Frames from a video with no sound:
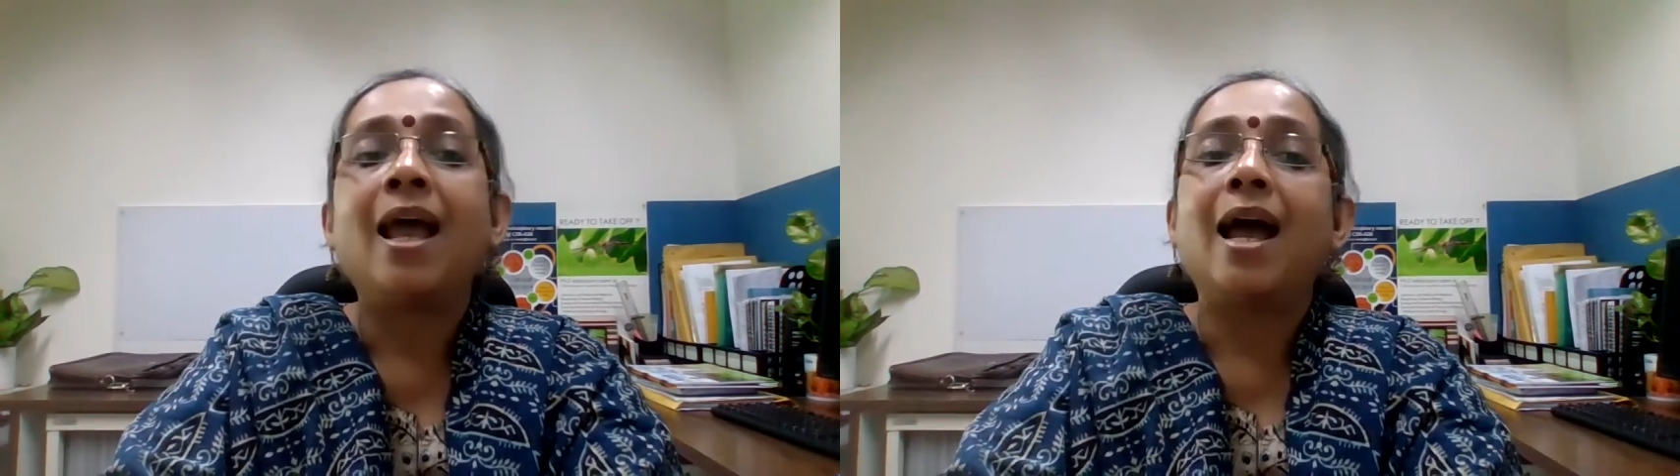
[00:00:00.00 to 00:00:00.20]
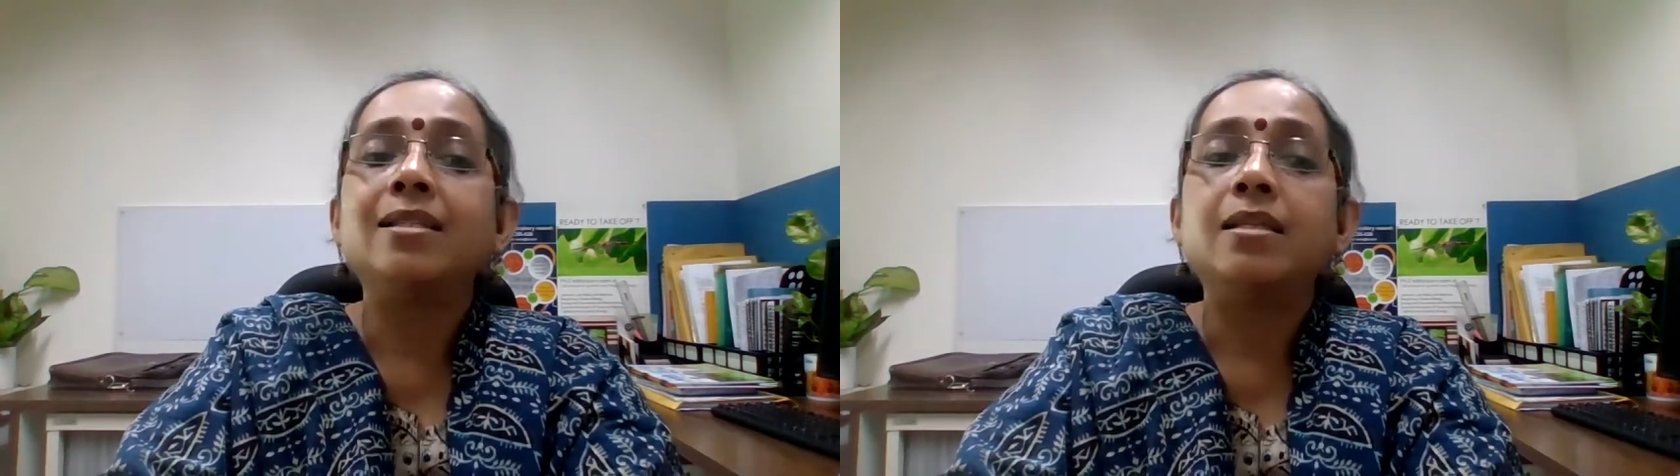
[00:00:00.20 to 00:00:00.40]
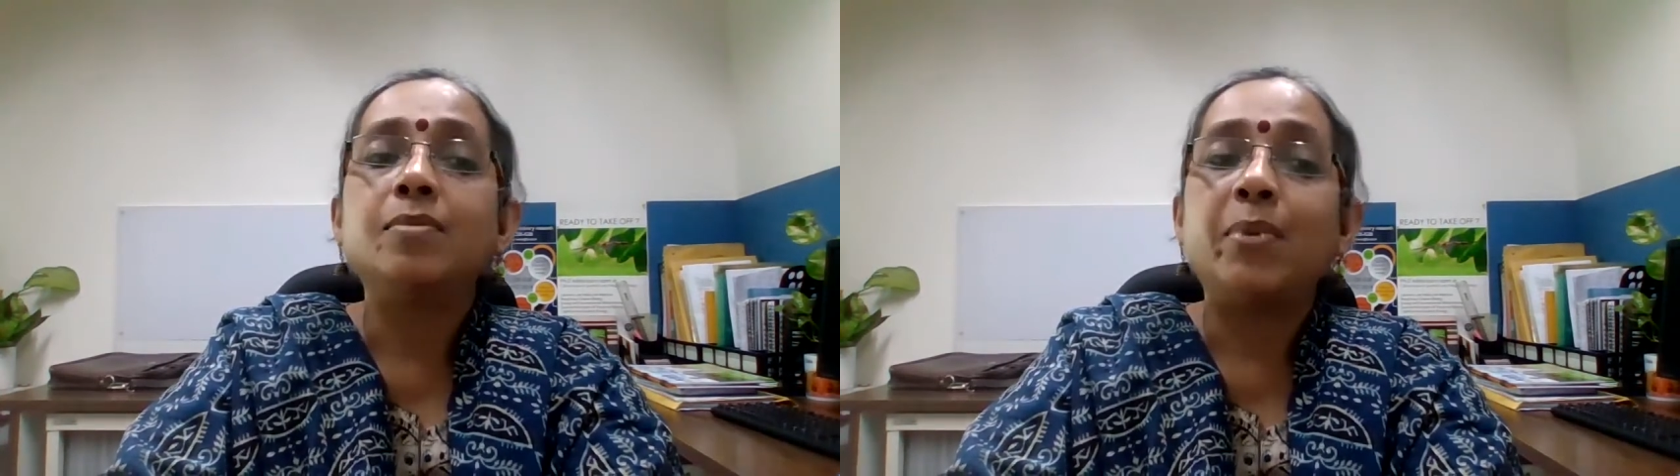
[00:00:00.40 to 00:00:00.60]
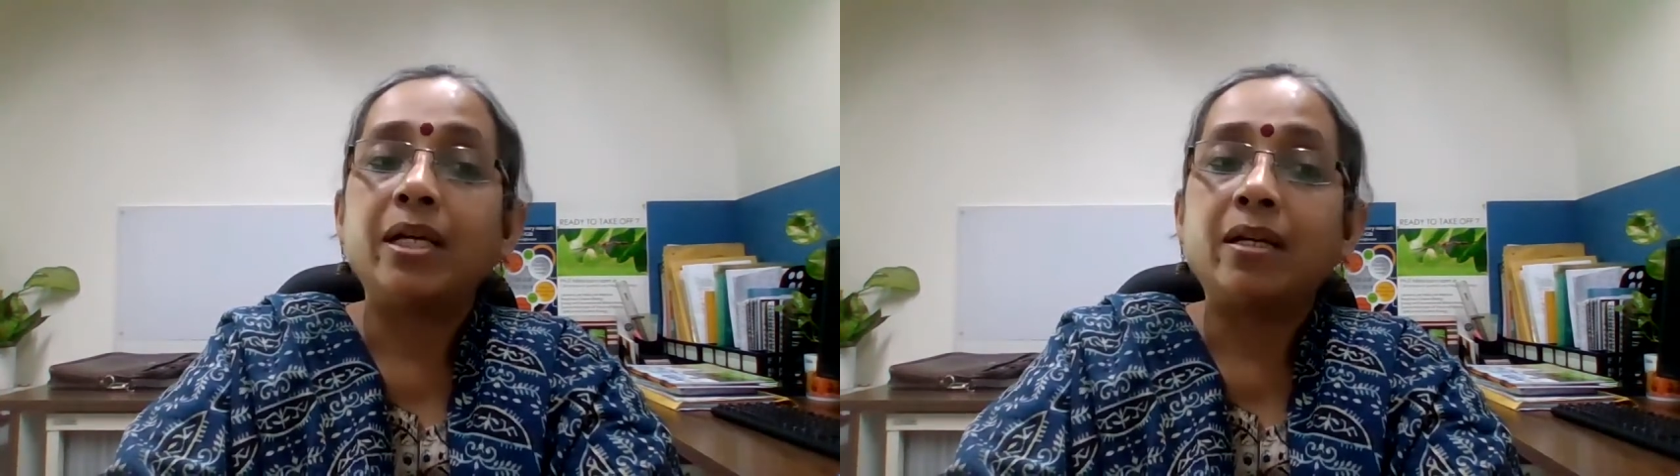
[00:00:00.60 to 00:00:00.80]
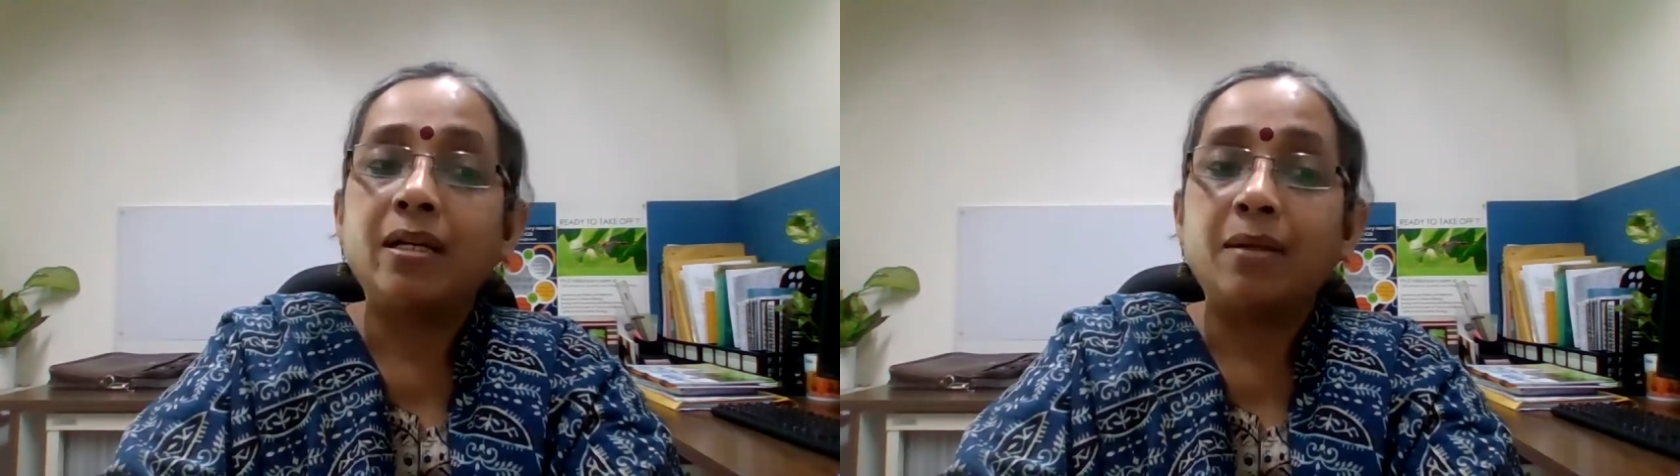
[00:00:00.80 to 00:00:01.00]
As a
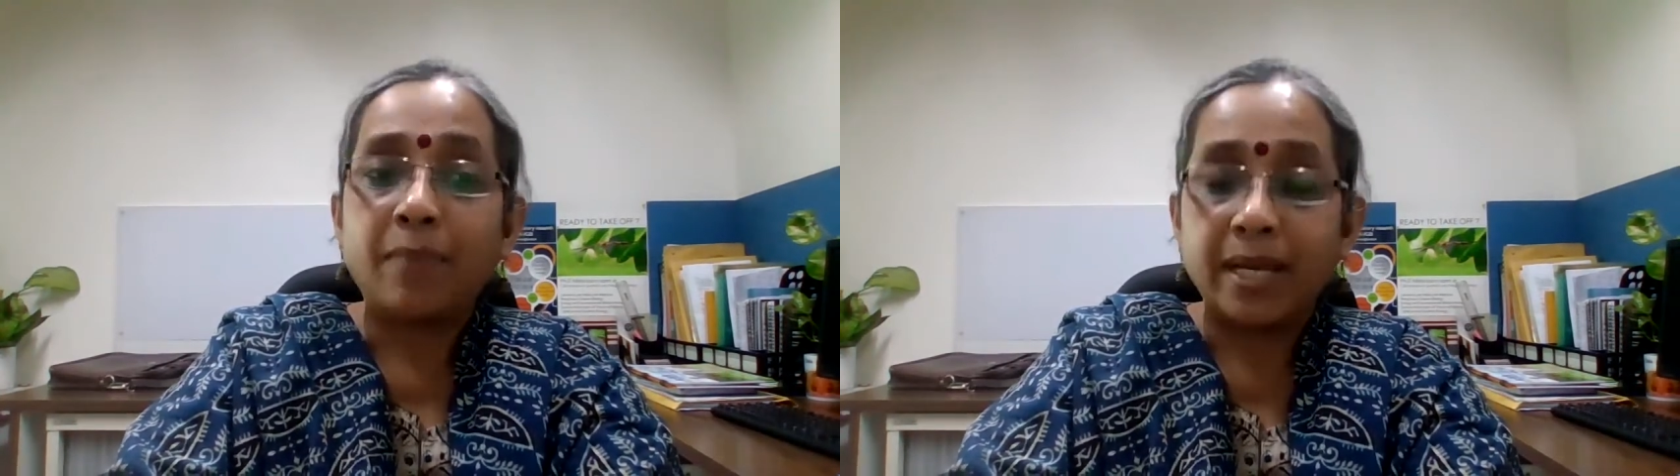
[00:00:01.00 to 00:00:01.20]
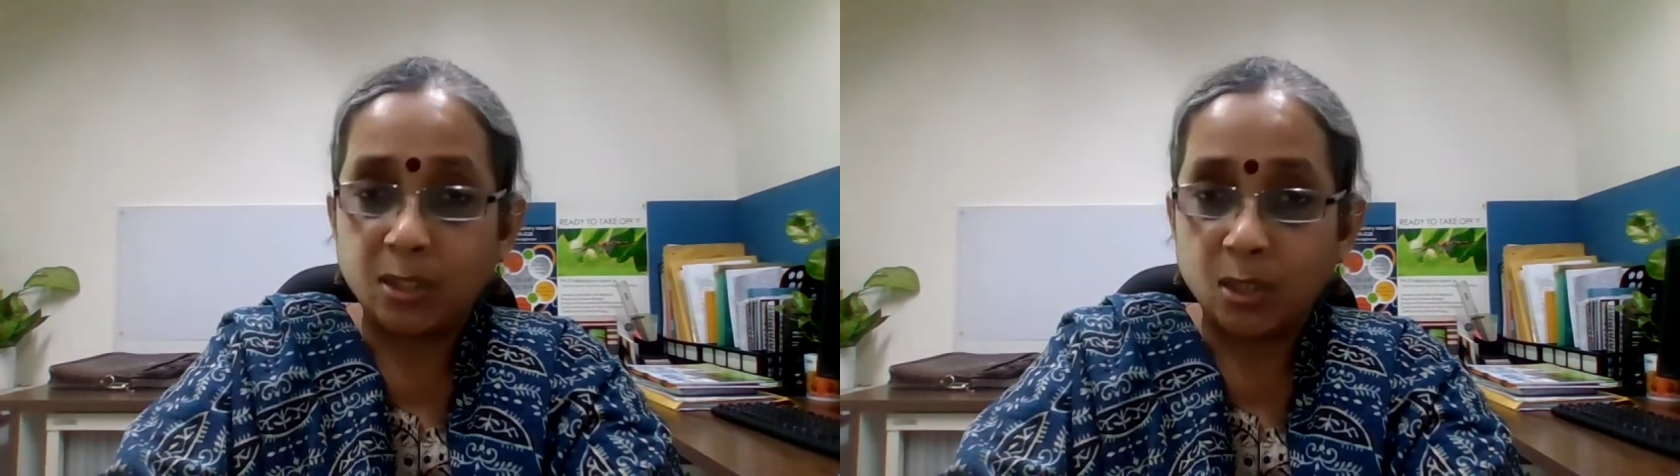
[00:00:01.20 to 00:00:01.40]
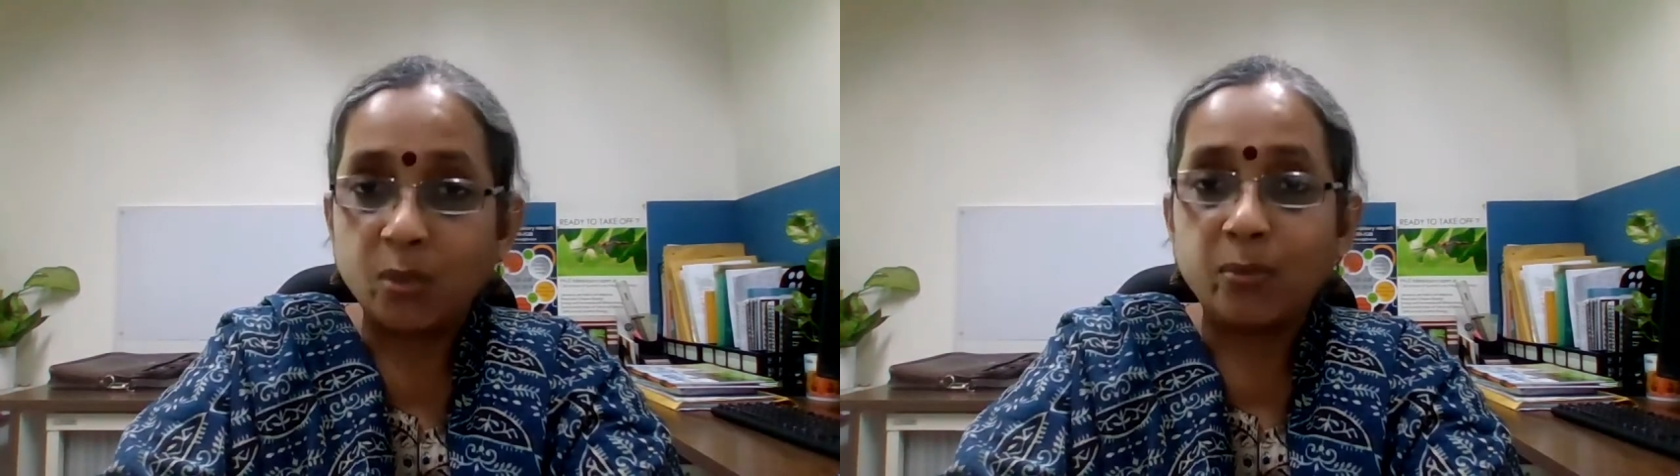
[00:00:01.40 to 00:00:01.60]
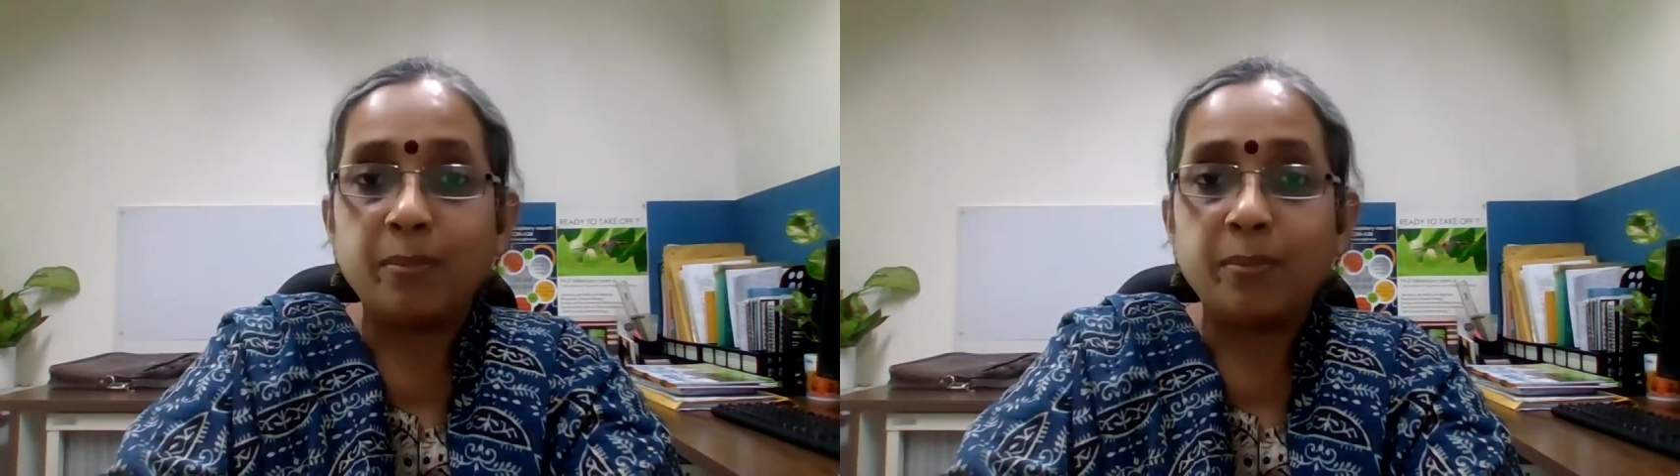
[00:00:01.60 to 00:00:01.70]
speaker, my talk